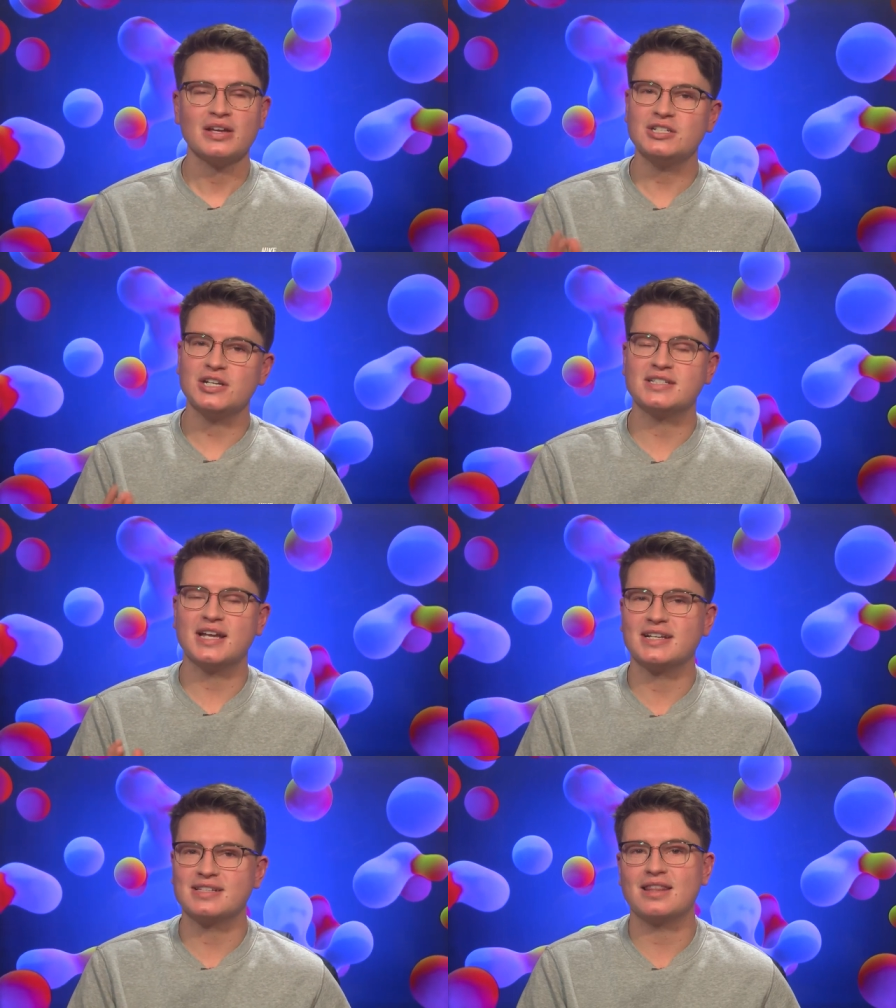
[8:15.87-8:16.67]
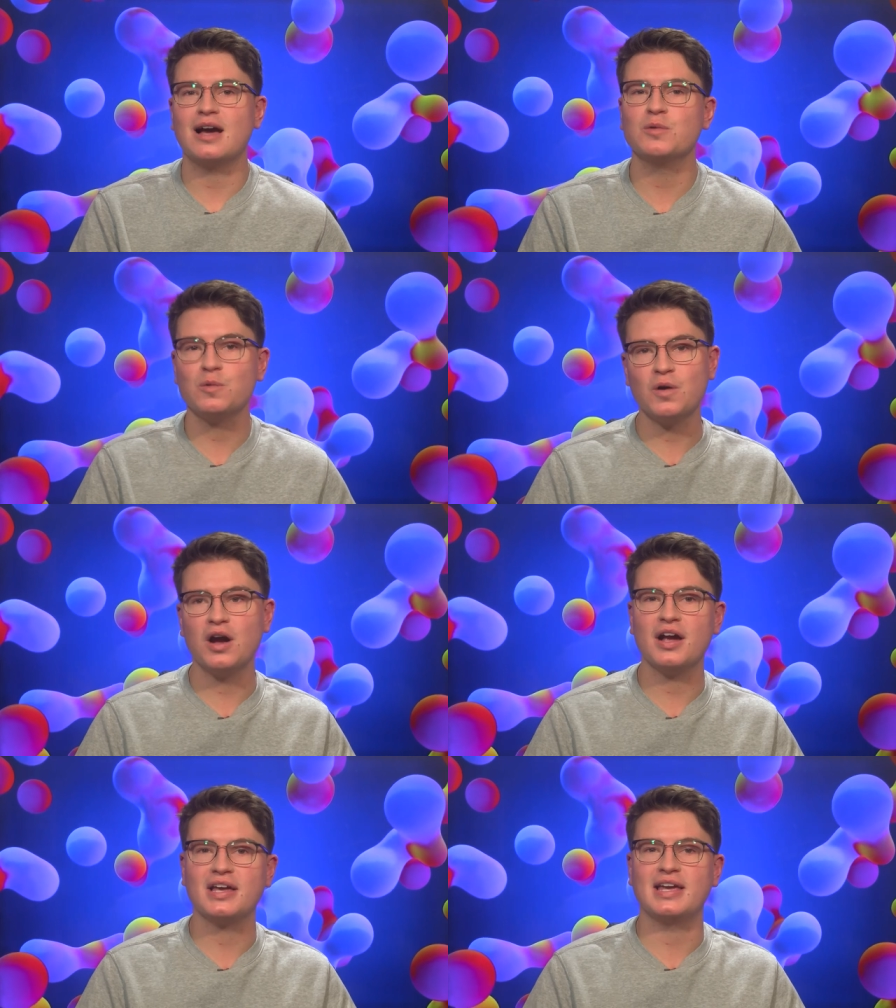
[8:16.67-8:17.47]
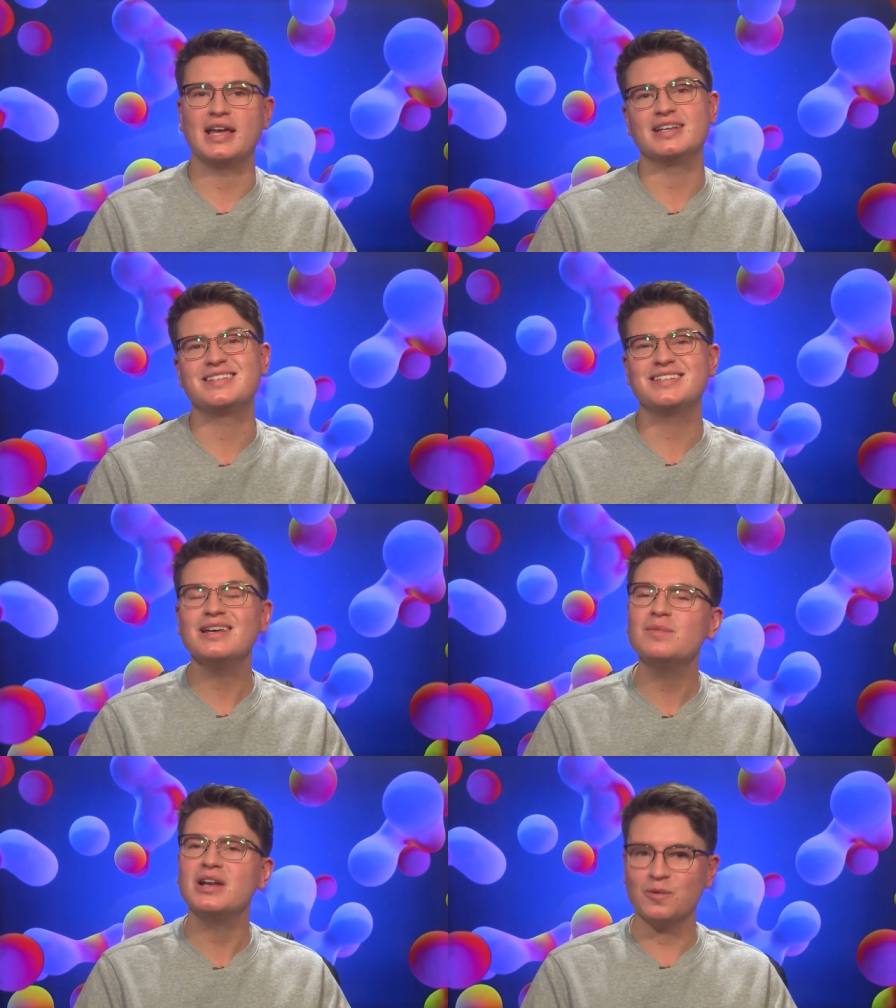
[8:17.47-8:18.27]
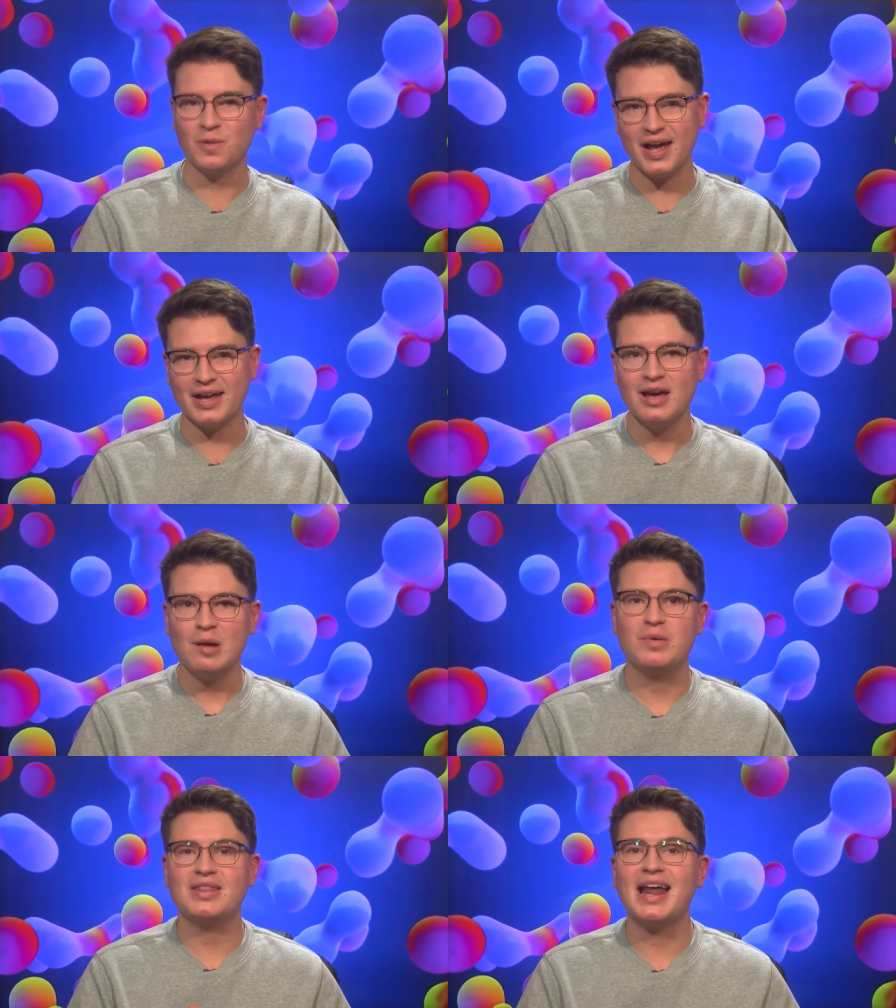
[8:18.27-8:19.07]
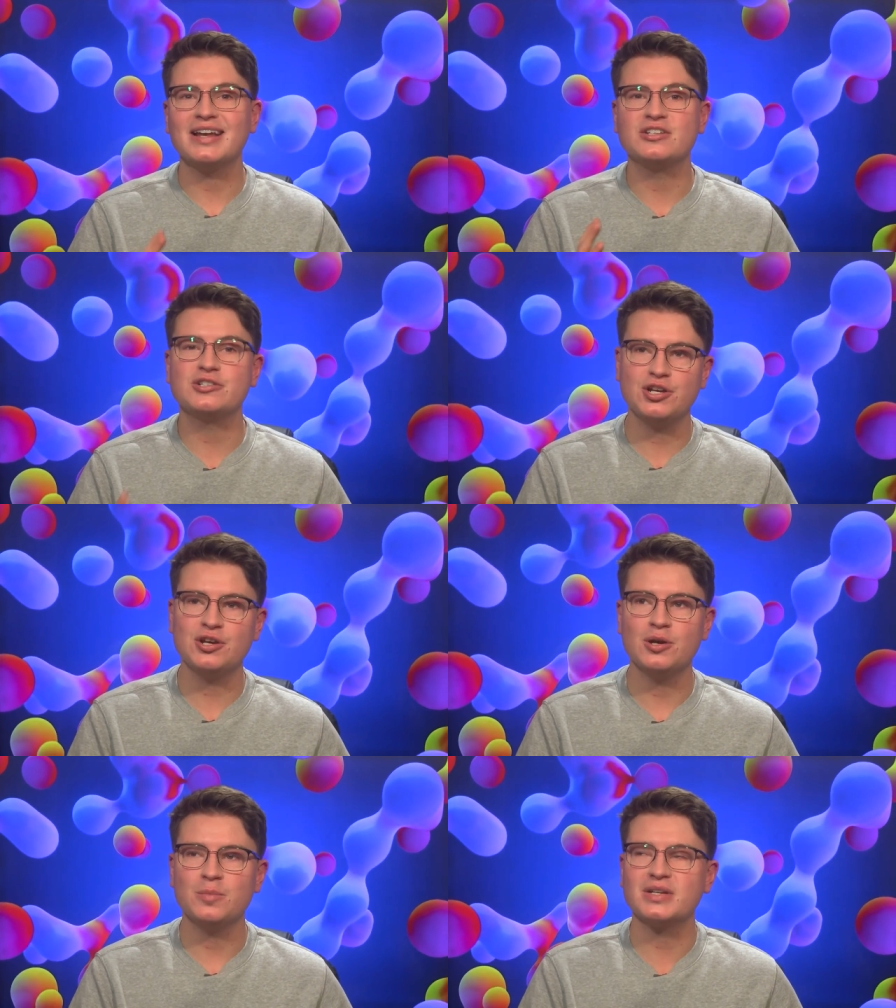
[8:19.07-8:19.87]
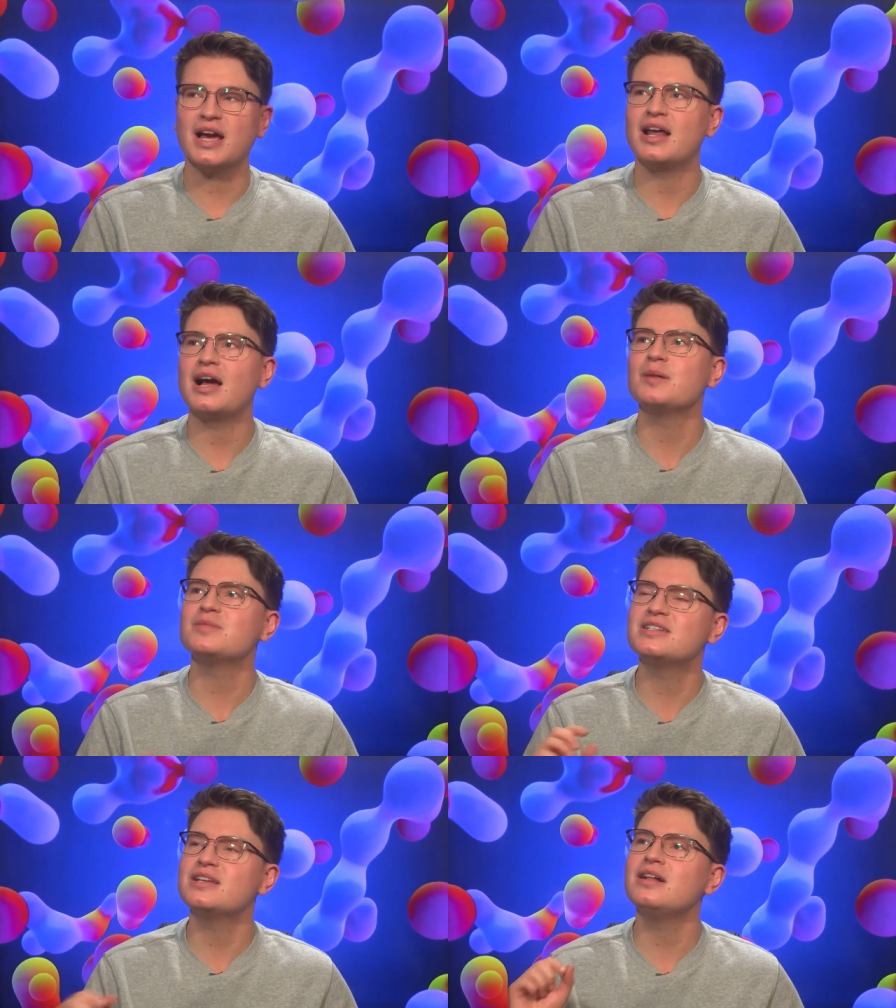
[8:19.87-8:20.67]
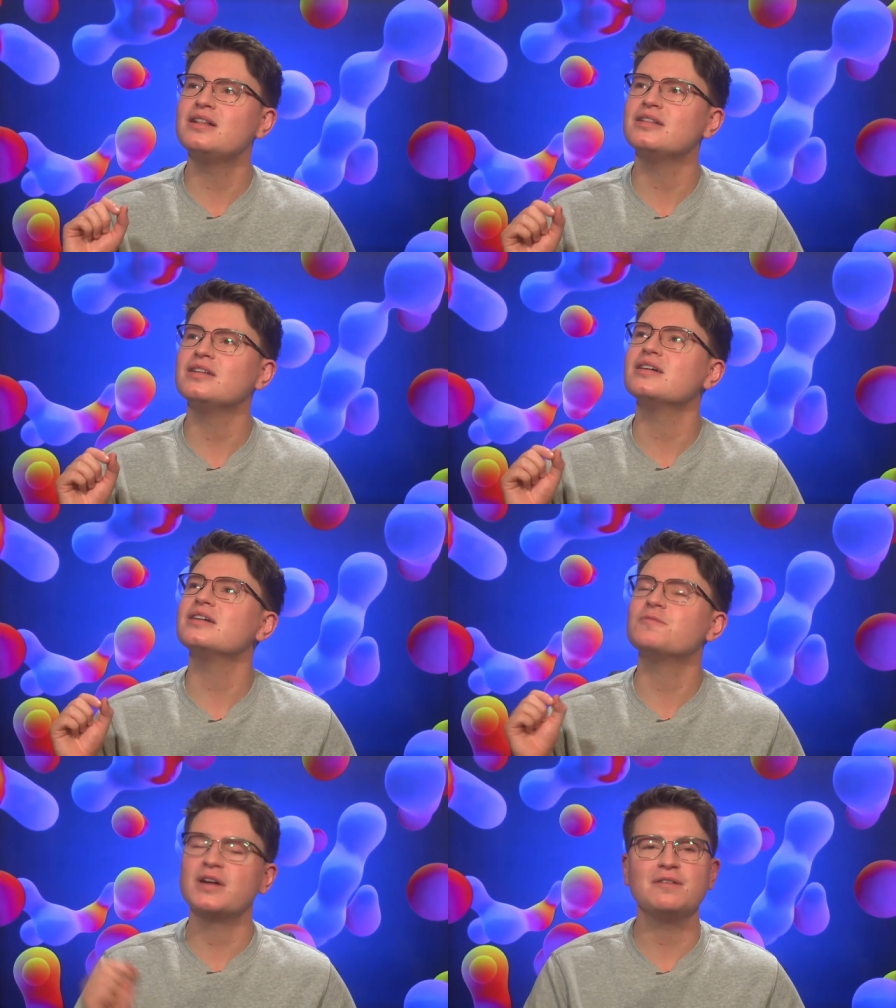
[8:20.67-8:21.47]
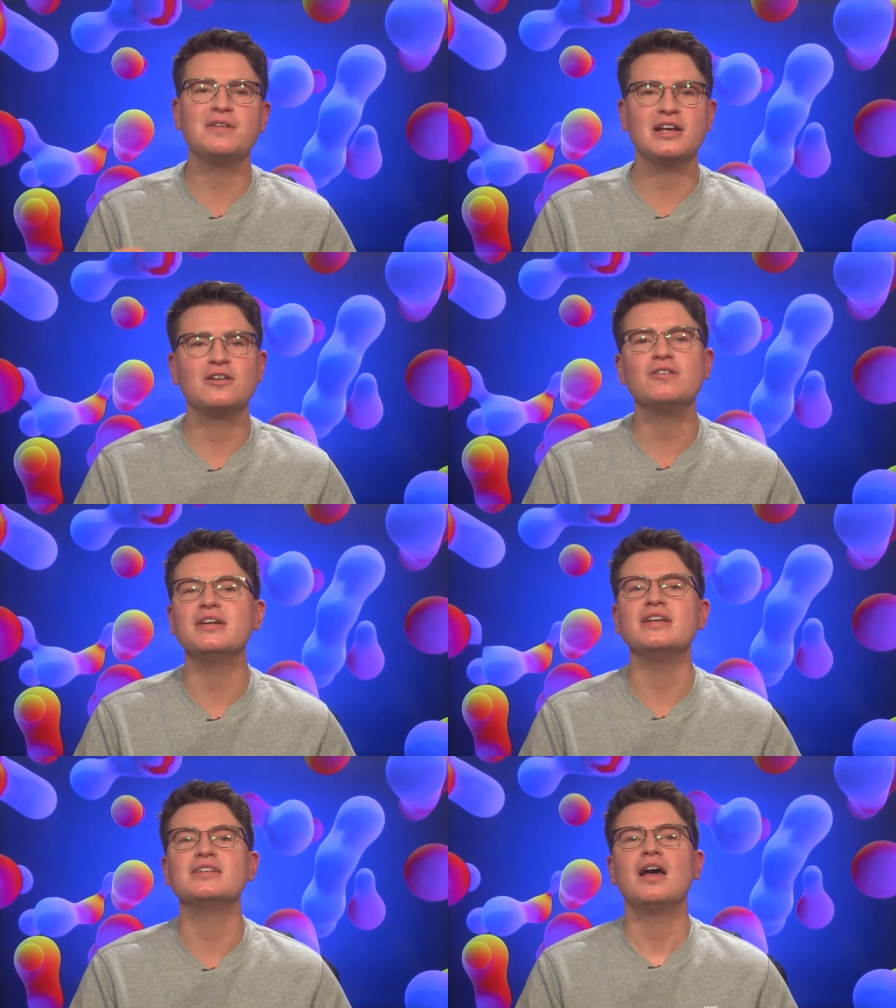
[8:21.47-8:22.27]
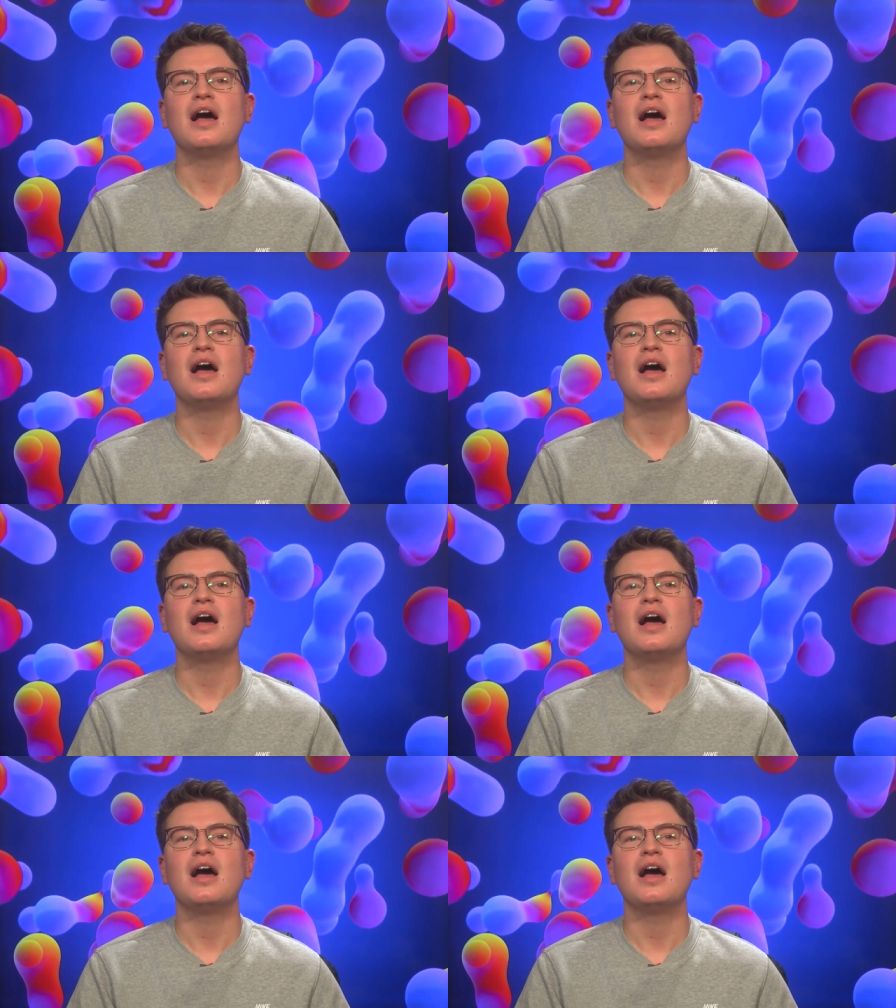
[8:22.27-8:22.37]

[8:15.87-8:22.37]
G6 then that will work in a similar way but that is tubed and I'm still really really annoyed